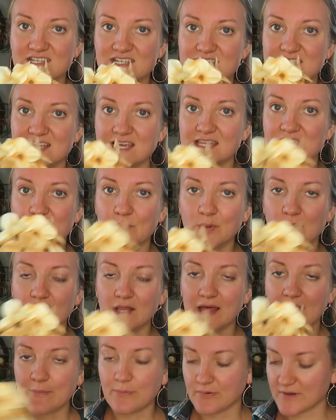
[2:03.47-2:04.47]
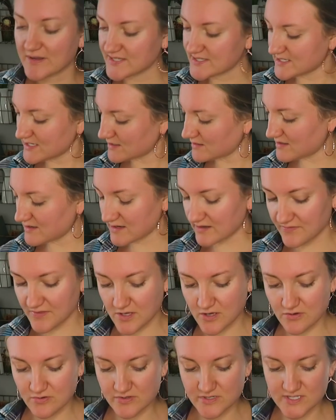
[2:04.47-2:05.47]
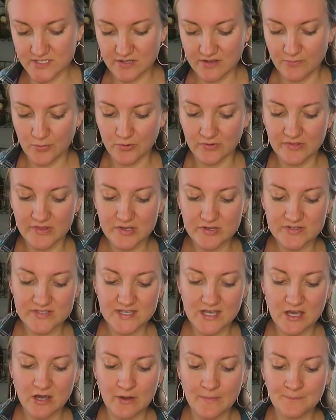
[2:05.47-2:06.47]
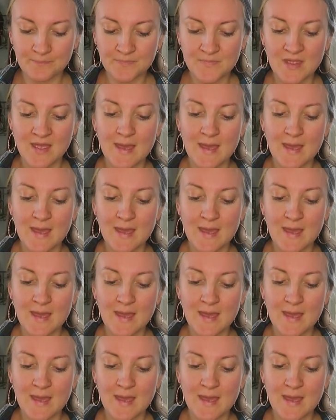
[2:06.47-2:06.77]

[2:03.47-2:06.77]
I just like the burlap rustic look of those, so I pulled those out.